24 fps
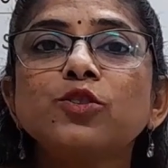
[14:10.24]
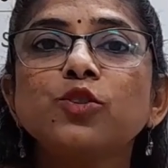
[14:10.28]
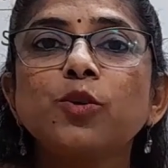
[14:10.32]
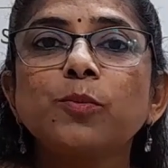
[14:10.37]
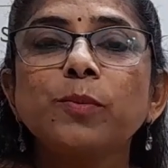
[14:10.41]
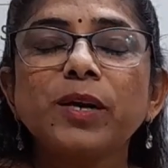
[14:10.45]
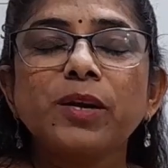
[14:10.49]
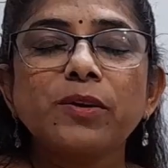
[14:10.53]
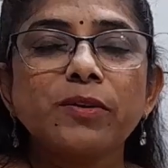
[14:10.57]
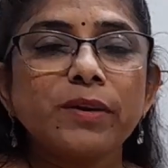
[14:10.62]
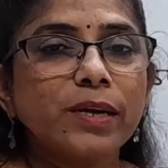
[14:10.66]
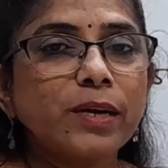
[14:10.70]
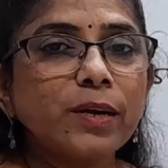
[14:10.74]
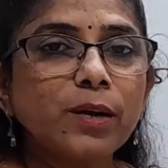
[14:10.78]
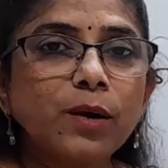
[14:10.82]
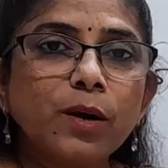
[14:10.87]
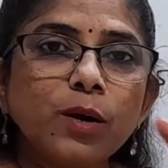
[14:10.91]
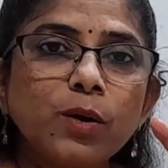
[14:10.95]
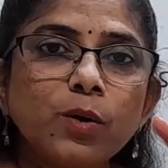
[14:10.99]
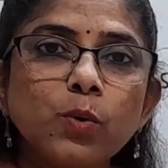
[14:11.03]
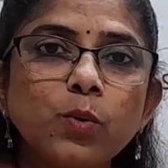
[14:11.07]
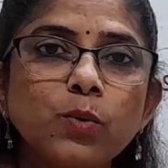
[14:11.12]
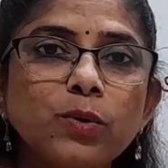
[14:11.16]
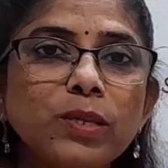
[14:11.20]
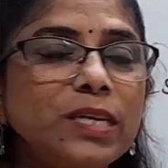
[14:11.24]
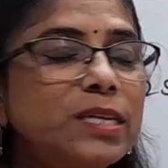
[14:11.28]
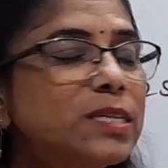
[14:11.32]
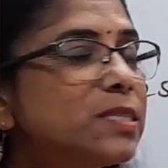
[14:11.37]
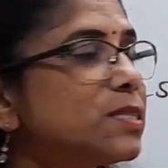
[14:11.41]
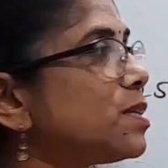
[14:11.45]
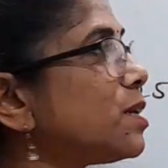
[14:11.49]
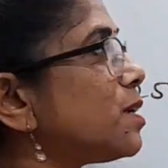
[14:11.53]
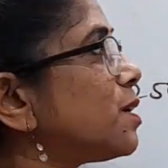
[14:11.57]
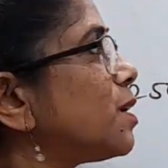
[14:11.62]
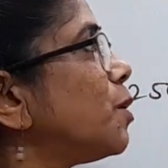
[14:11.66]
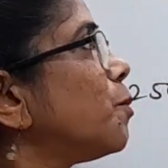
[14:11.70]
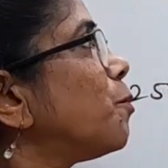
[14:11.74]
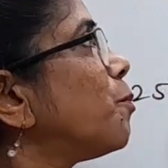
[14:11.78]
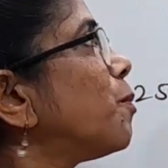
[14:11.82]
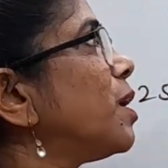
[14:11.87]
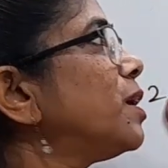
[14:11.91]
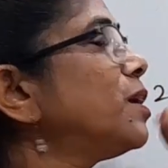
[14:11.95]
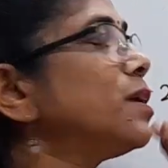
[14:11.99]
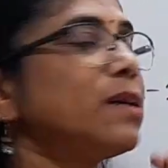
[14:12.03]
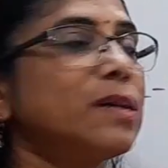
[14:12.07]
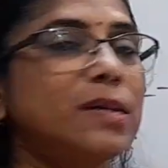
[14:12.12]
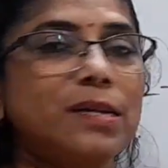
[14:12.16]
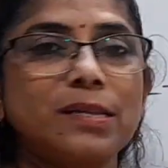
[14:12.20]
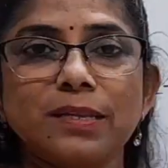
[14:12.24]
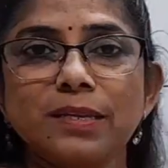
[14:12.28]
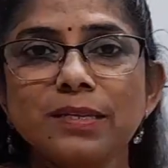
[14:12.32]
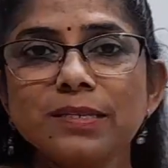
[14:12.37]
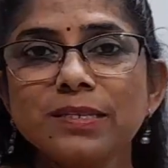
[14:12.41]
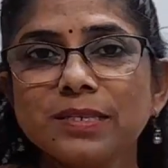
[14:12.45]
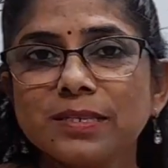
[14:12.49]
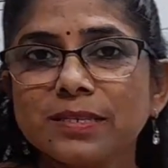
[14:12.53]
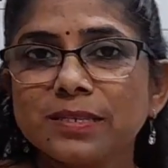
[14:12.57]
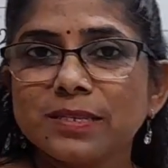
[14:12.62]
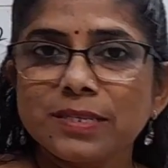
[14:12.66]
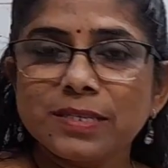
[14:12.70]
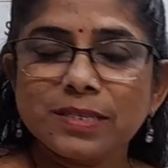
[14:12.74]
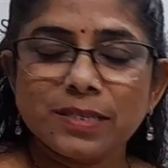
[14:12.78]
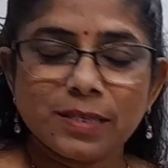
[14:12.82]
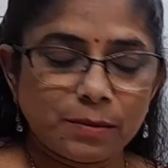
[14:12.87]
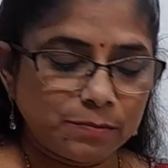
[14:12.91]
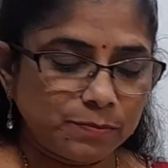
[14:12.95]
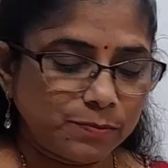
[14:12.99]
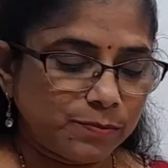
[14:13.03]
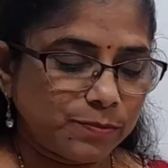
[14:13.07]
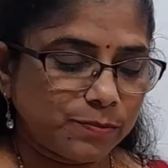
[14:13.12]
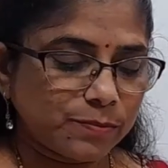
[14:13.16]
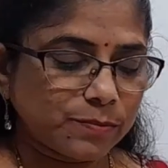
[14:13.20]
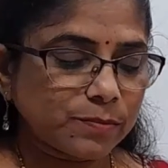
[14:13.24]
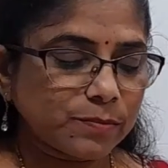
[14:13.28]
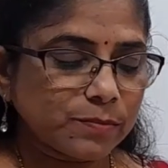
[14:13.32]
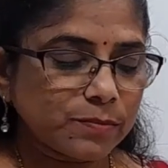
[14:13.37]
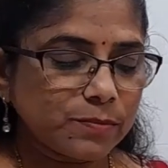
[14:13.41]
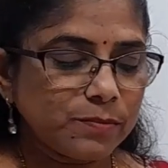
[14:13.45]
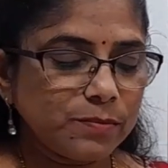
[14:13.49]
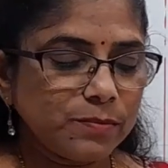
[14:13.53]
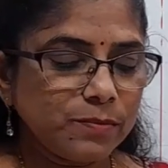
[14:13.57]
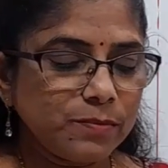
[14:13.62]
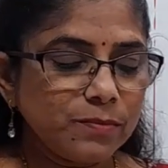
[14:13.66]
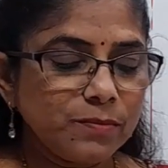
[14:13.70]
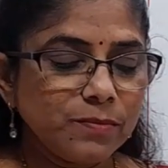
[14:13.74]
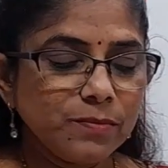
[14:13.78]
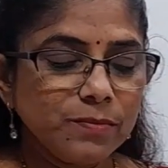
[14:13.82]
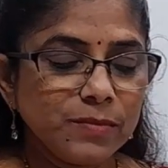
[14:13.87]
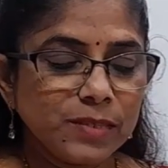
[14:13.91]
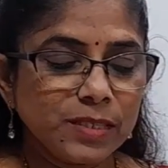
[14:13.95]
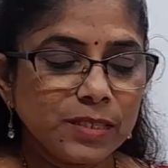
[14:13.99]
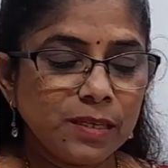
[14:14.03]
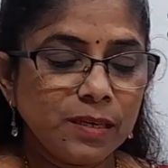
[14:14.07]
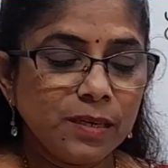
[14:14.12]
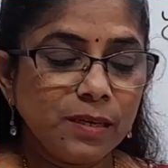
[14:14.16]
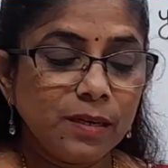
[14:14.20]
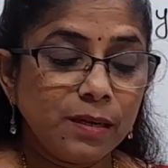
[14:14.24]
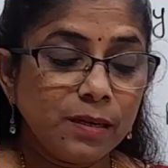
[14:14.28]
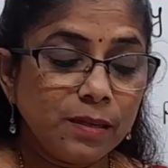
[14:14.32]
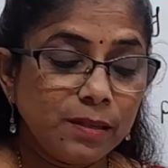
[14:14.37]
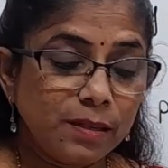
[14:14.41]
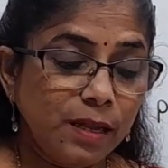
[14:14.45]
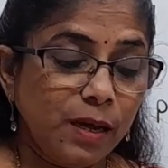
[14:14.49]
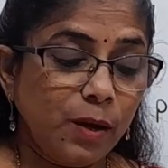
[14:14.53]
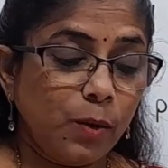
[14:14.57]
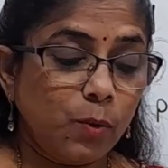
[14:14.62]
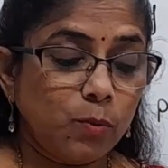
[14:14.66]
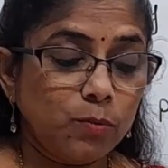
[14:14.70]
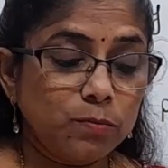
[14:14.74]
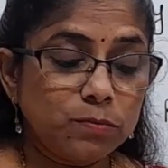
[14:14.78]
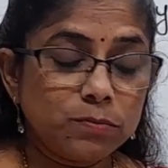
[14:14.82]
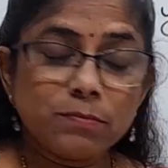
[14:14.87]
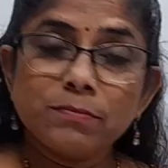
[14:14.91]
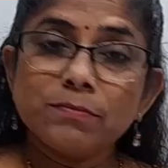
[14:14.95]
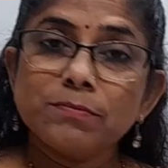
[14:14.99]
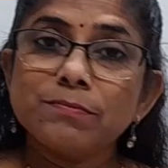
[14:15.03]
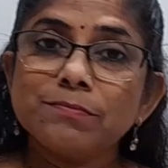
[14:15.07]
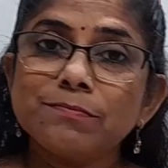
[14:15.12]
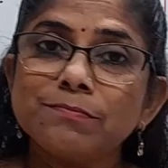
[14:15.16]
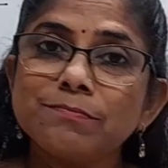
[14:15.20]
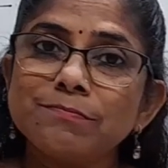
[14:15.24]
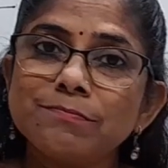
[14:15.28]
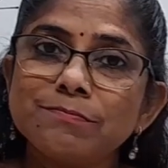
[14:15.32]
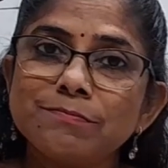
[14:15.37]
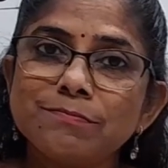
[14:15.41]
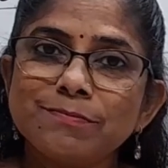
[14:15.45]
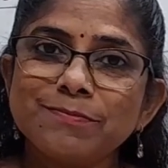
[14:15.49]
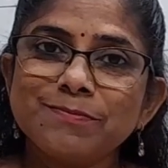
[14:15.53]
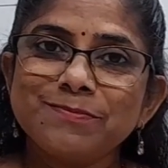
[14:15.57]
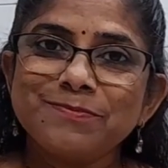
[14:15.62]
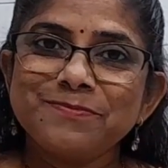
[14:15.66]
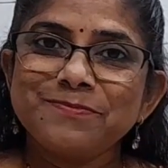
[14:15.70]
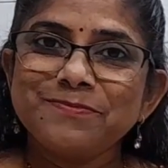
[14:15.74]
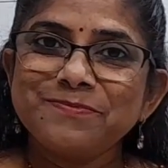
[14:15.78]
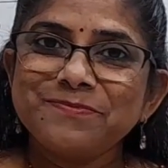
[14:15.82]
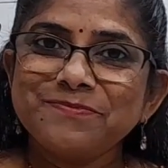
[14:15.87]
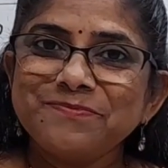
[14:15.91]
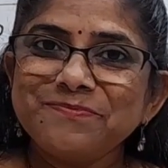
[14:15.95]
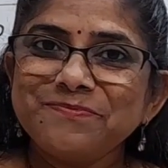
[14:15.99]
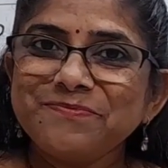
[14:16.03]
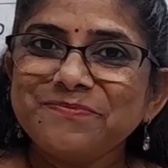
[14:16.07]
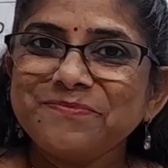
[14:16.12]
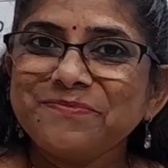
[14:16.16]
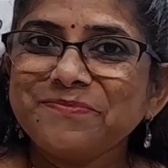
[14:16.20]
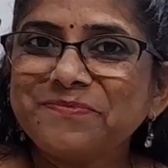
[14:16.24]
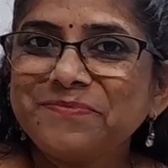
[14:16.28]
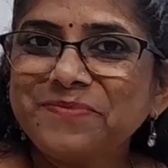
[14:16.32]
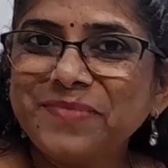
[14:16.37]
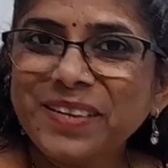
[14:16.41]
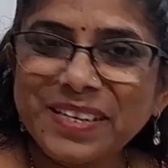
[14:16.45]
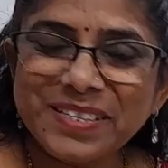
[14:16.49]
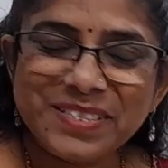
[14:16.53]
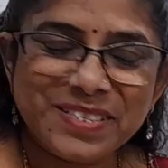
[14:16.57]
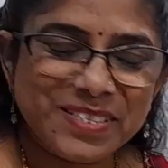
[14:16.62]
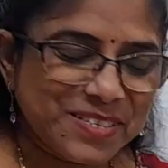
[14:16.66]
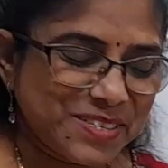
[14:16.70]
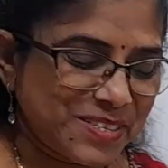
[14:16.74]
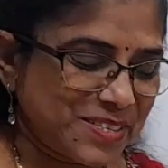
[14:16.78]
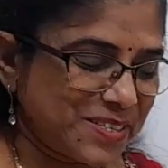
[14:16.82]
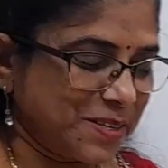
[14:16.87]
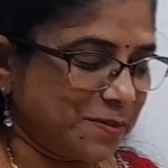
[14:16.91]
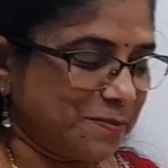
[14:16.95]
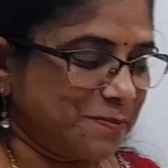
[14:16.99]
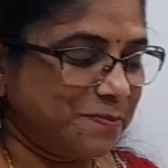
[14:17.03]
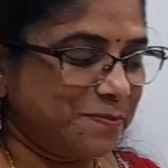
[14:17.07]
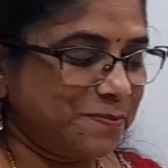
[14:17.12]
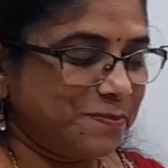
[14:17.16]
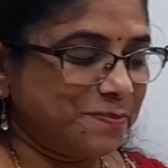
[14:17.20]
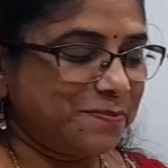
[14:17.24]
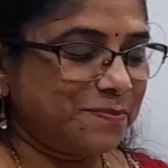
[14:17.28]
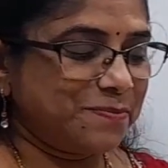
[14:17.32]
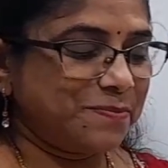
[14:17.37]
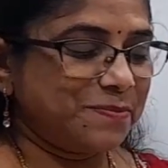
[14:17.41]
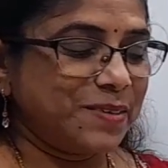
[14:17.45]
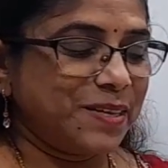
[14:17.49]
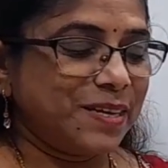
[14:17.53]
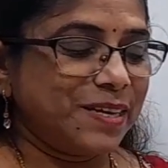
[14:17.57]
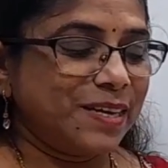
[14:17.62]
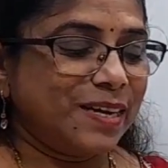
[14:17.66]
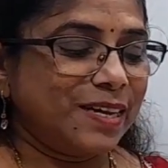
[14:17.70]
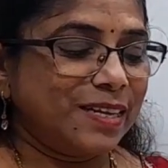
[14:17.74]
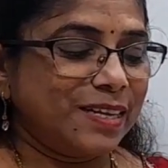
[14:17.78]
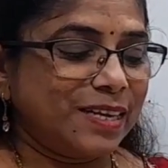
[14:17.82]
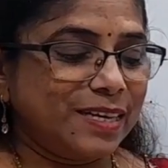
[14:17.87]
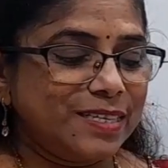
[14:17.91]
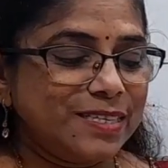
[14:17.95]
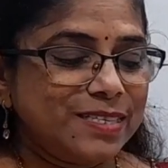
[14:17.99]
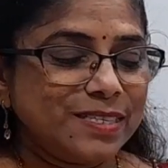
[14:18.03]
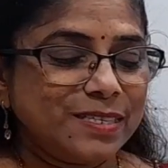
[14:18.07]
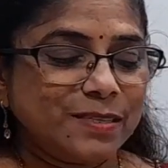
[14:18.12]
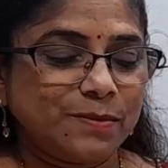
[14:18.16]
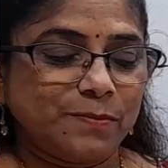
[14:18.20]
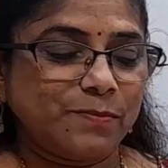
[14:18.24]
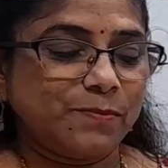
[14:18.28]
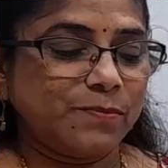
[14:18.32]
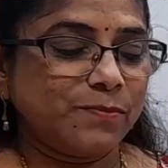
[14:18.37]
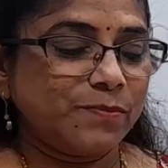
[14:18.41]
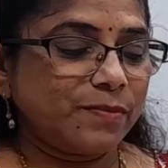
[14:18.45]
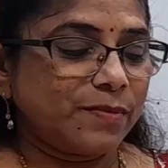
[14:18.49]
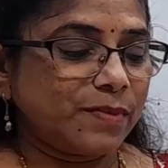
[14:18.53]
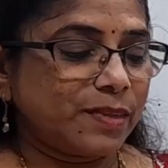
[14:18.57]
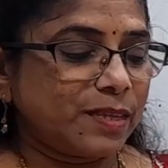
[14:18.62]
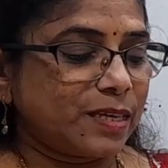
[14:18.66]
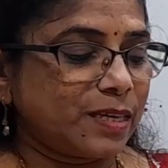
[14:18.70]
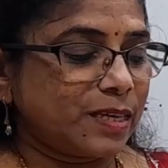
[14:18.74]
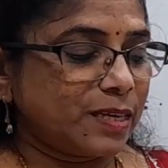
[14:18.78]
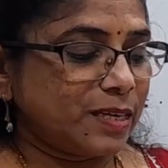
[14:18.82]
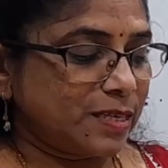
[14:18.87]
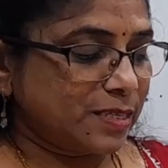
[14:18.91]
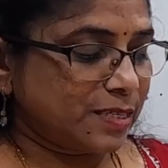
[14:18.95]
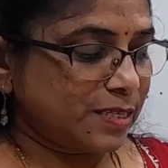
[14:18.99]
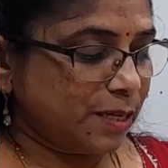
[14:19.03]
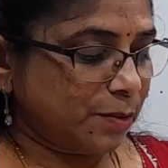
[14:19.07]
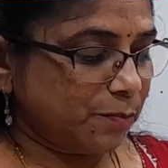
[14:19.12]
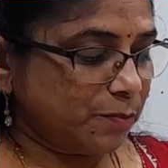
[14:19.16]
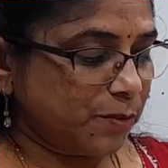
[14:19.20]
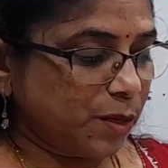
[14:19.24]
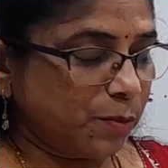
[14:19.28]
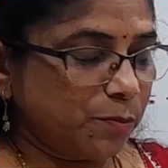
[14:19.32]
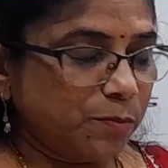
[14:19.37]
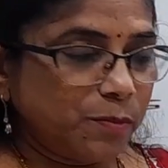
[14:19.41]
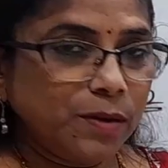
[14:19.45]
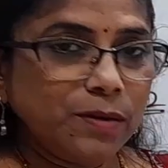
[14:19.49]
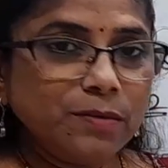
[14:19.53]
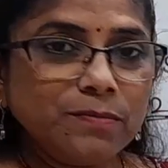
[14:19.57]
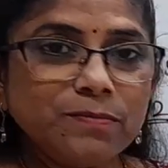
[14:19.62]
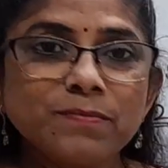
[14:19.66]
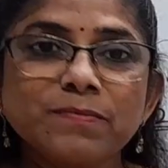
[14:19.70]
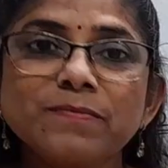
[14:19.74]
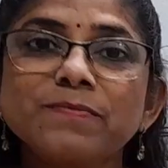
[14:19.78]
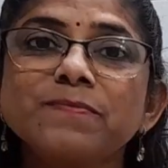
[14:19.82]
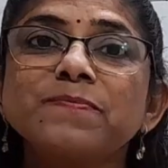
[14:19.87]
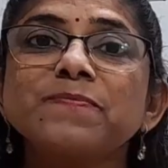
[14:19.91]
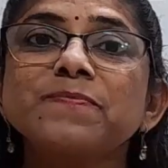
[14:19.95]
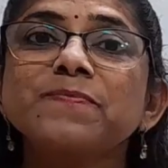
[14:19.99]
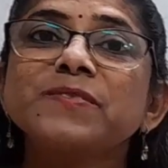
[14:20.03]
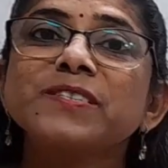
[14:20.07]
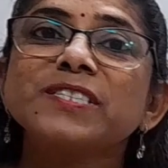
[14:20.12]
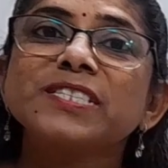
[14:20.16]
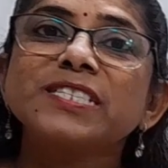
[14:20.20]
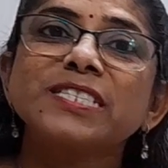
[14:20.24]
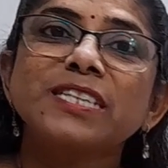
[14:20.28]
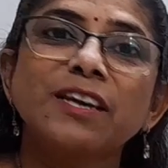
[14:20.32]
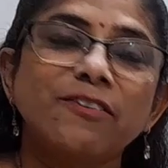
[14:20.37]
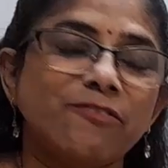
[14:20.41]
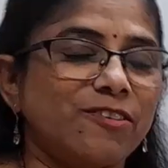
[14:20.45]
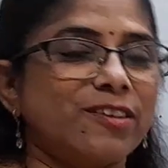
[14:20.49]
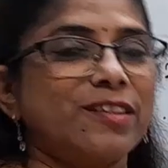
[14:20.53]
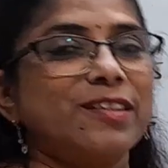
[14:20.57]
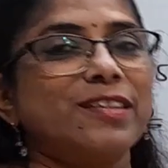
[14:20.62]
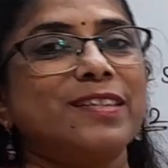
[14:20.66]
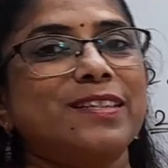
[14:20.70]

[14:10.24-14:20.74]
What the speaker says: geometry. Two things are combined in this sum. Now, next sum, that is sum number 7.